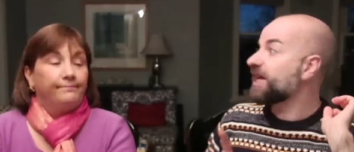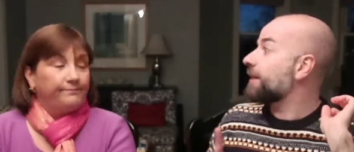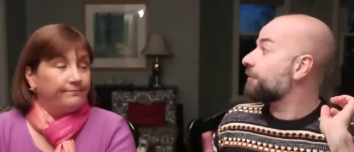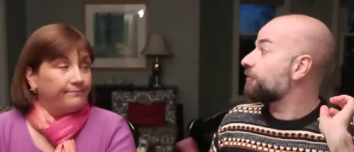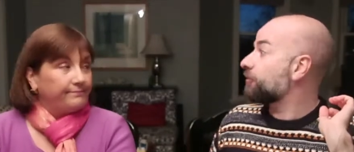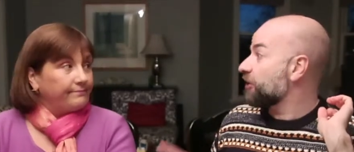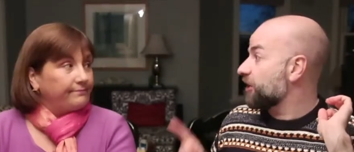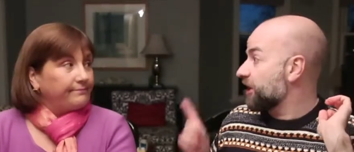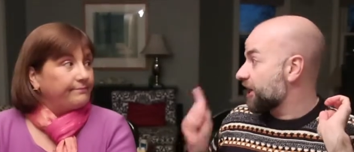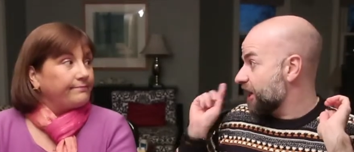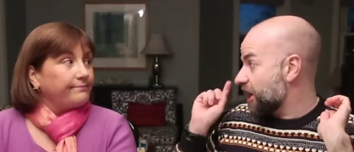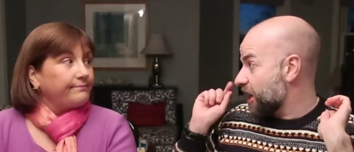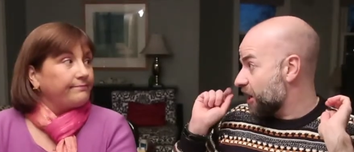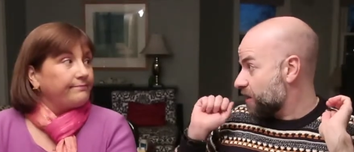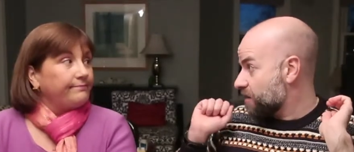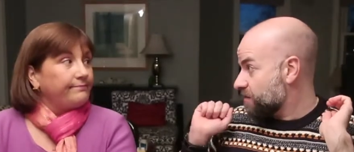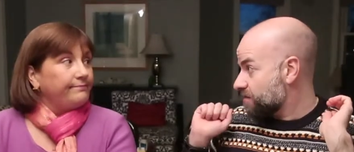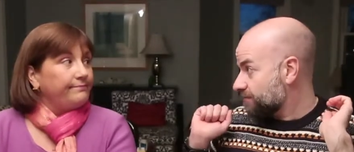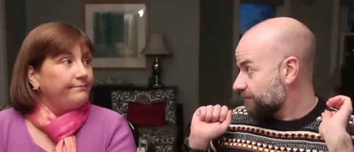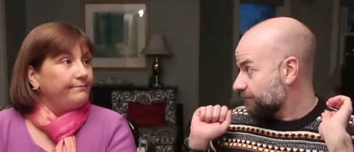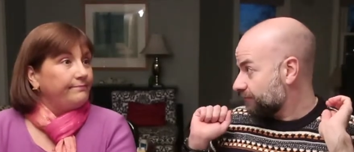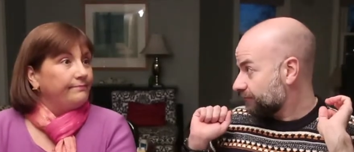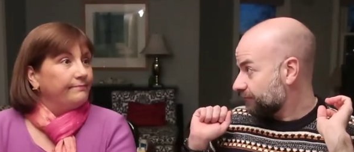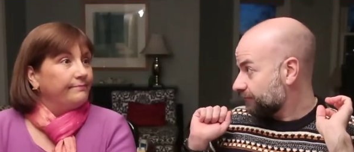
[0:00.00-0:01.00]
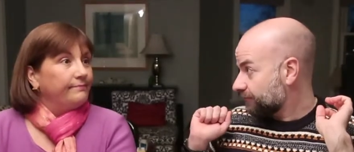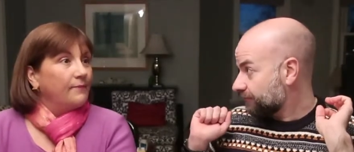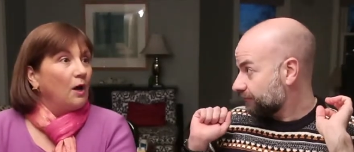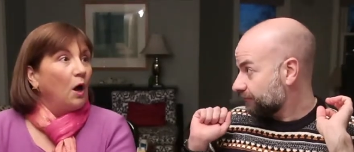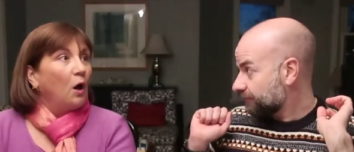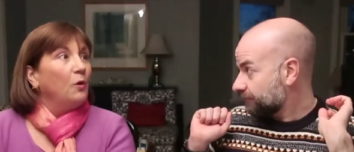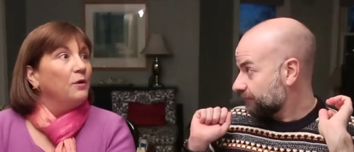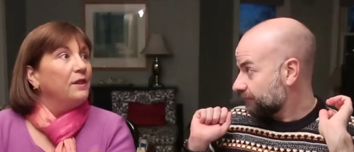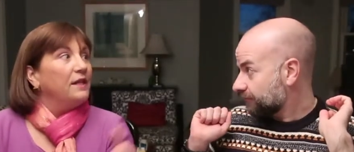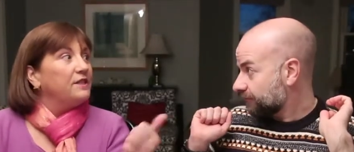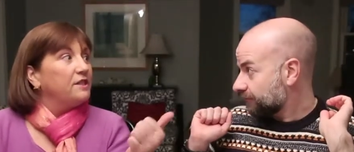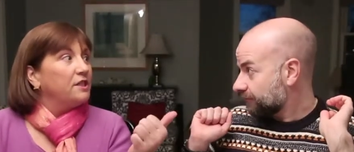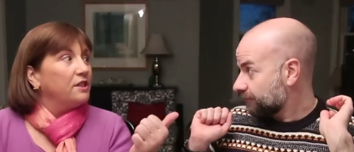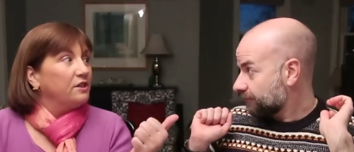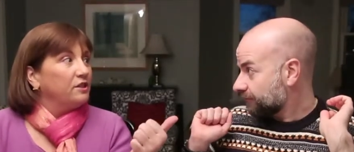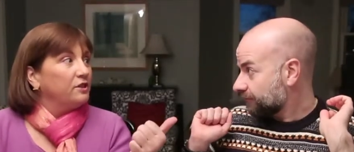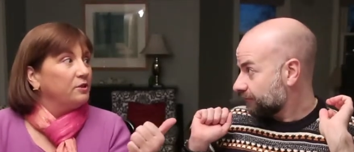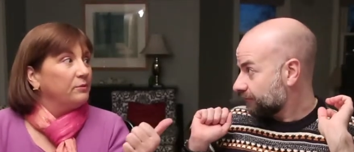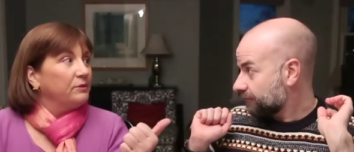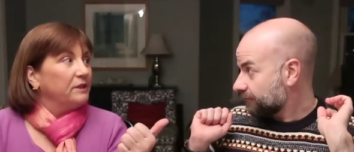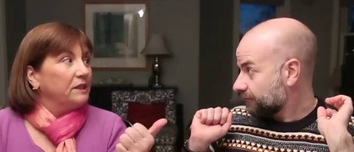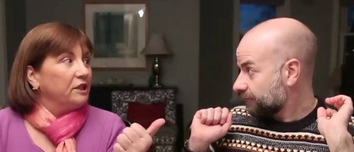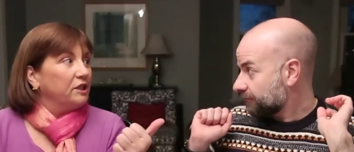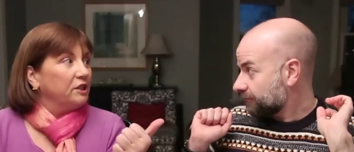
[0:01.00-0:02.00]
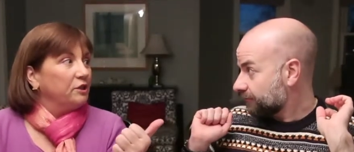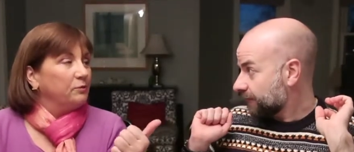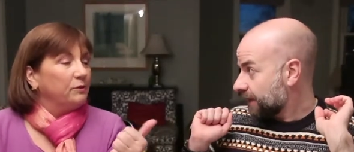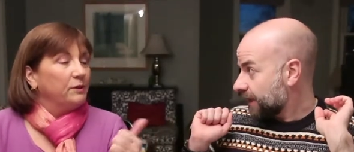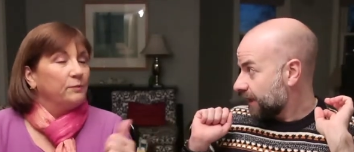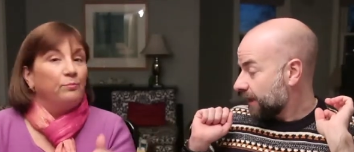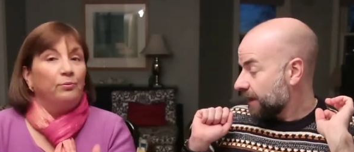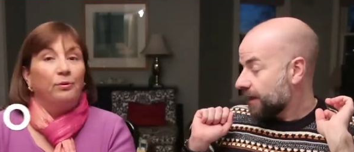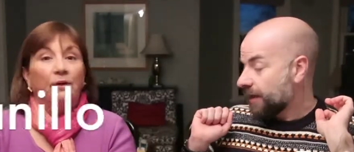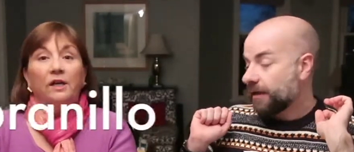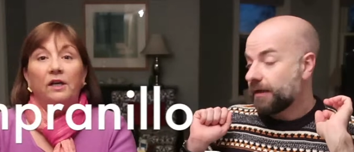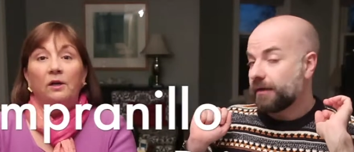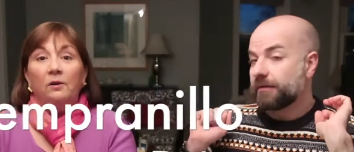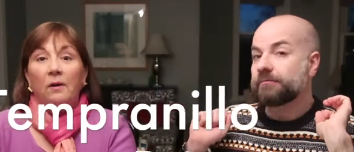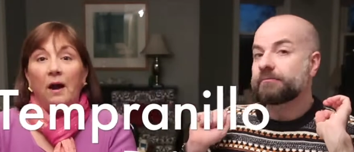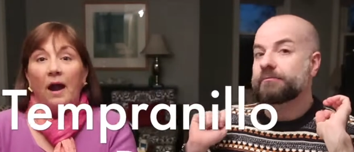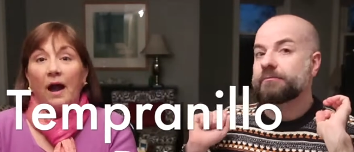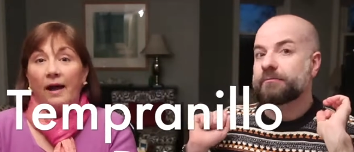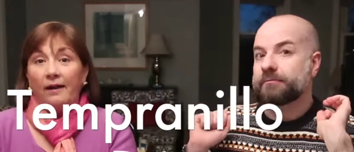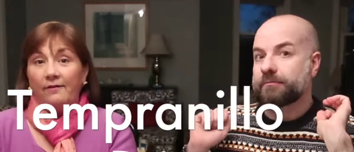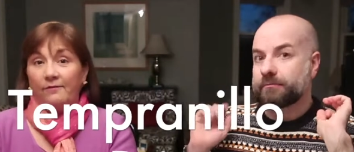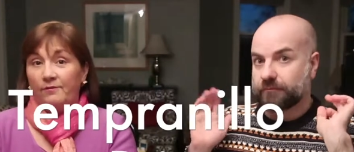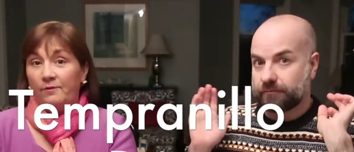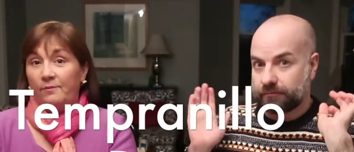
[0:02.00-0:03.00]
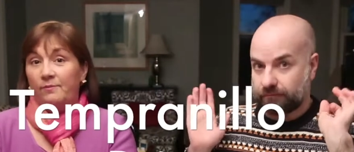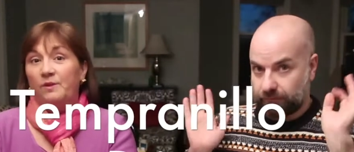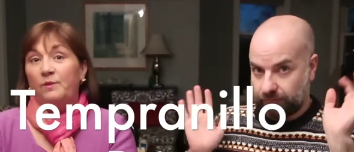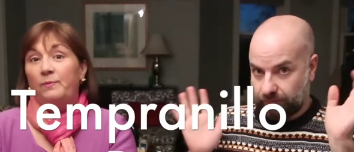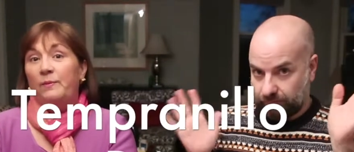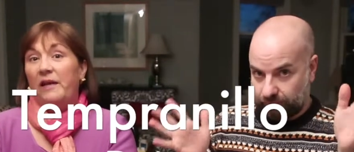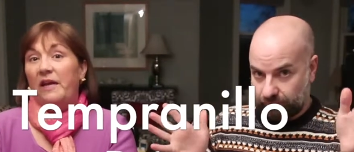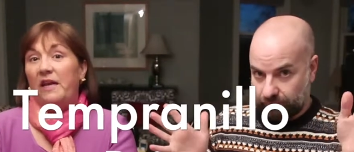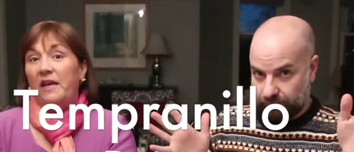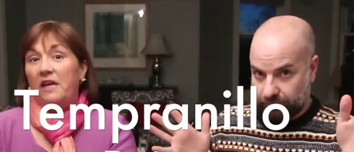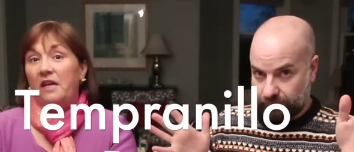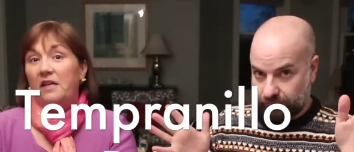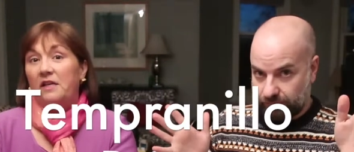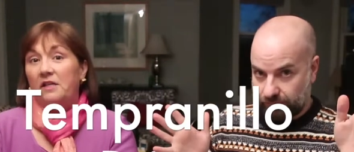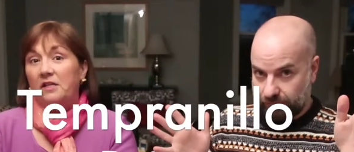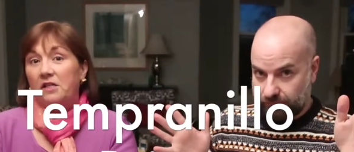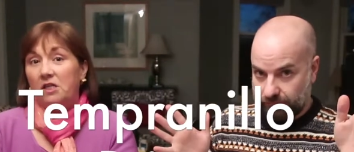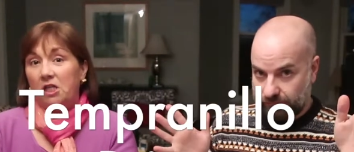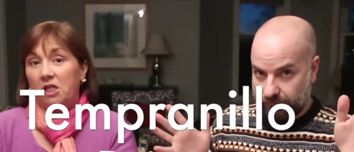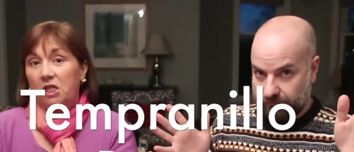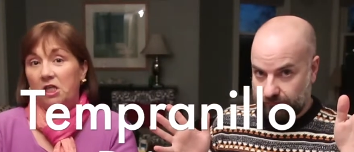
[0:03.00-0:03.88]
Speaker 1: Tempranillo. Oh, that's another really good one. Priorat from Spain is